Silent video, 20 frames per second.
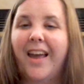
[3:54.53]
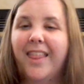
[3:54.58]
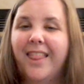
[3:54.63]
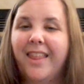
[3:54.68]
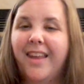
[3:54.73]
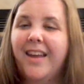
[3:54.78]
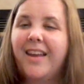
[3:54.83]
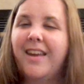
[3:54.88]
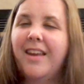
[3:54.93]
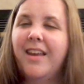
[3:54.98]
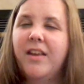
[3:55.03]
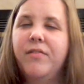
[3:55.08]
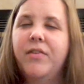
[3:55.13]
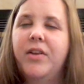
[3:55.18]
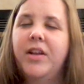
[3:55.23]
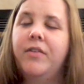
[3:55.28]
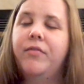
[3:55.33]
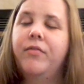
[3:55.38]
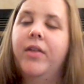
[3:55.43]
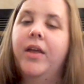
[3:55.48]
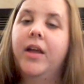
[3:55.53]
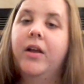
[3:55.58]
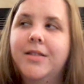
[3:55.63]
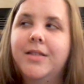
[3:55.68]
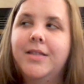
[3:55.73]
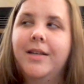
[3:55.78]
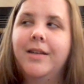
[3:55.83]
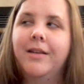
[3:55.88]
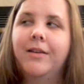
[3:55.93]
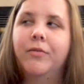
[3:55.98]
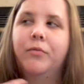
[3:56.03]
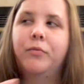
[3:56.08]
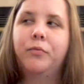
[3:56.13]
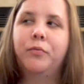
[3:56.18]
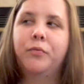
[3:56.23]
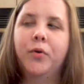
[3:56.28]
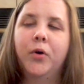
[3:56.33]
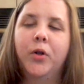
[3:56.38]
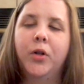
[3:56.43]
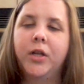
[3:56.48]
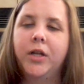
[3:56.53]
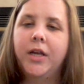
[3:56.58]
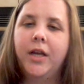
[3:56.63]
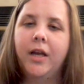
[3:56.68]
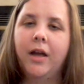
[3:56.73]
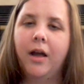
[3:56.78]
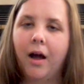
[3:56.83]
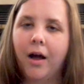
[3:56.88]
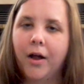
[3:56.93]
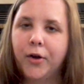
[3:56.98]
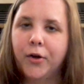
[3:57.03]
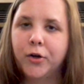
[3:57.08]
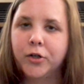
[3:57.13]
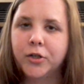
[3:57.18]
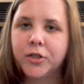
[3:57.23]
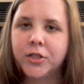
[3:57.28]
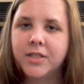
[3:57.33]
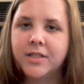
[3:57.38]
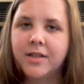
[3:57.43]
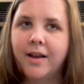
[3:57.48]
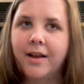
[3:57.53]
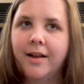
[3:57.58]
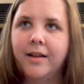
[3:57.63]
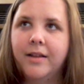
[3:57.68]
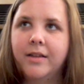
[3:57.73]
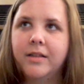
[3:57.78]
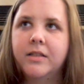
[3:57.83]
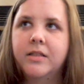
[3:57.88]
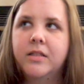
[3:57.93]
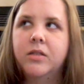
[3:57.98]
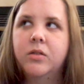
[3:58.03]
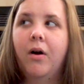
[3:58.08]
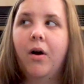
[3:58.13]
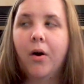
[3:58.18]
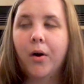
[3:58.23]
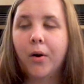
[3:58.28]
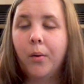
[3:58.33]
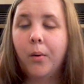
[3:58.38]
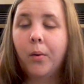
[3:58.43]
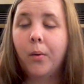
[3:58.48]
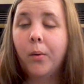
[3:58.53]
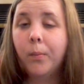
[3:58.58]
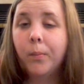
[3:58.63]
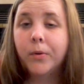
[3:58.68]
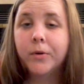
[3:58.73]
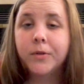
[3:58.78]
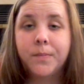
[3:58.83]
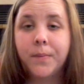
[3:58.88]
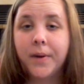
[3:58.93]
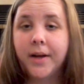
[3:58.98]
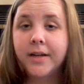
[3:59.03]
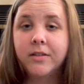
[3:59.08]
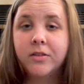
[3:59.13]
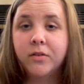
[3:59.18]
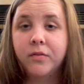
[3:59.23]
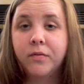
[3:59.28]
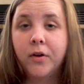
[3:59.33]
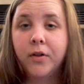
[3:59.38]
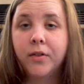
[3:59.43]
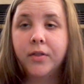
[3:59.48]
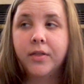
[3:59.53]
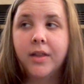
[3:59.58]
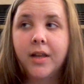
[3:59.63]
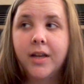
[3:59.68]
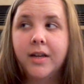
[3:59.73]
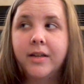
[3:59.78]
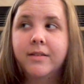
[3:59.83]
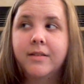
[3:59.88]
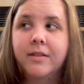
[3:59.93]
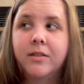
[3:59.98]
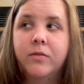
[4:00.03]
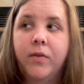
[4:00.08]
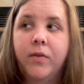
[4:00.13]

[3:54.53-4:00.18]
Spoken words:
I think even if they didn't fully understand our whole perspective on things as